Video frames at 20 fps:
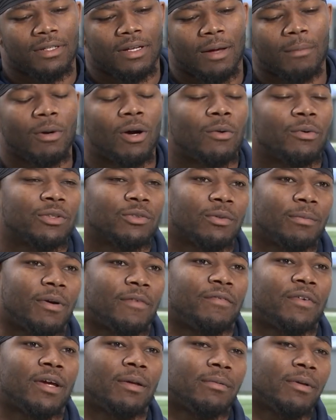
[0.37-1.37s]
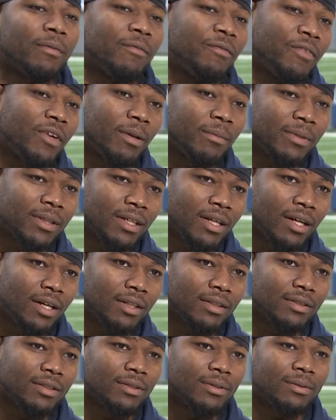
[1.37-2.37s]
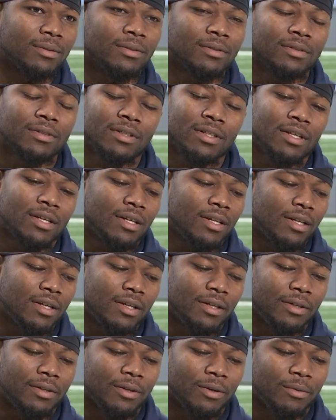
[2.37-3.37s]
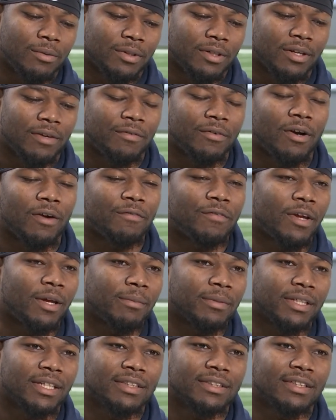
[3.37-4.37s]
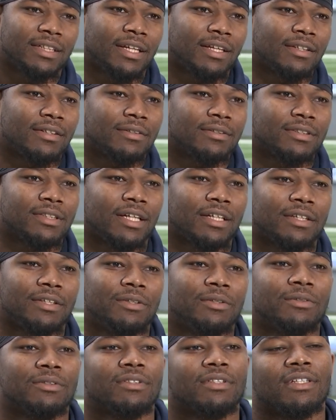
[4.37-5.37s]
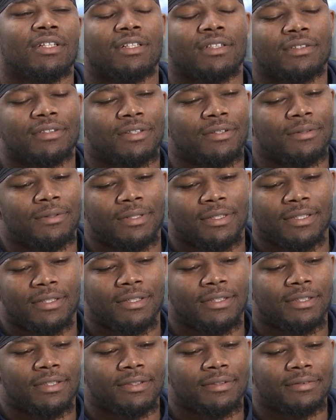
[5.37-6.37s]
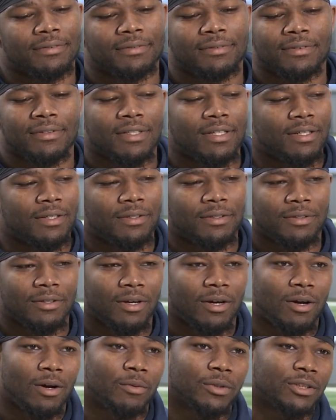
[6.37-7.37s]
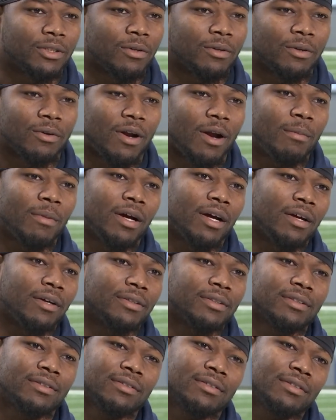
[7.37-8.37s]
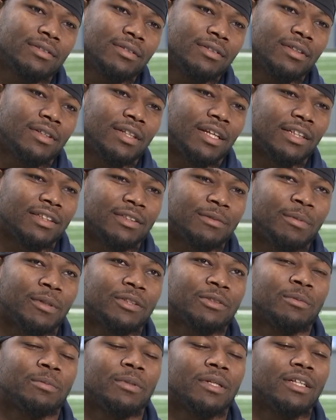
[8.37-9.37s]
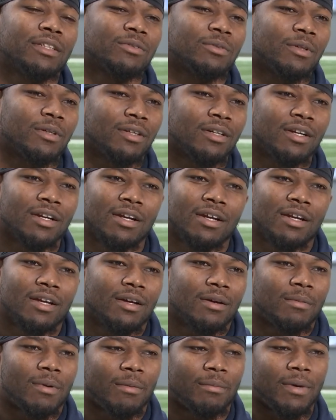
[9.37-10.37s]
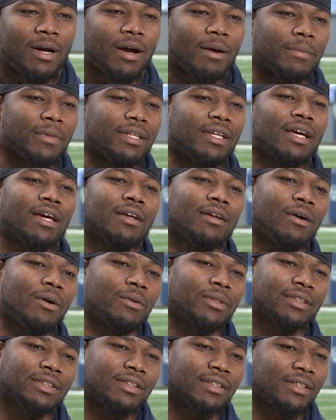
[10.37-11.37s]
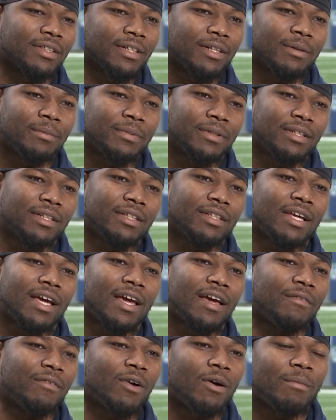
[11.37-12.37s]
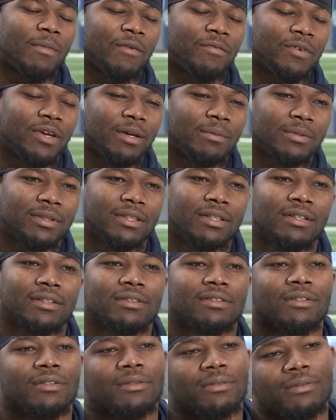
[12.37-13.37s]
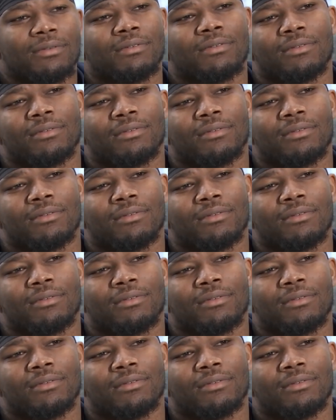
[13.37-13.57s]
I'm always with my family. I'm a family guy, so, you know, whenever our family get together, it's like a huge thing. So, you know, I always go to grandma's house, and that's a special place where my mom and dad always cook up, and then I have all my family there, so.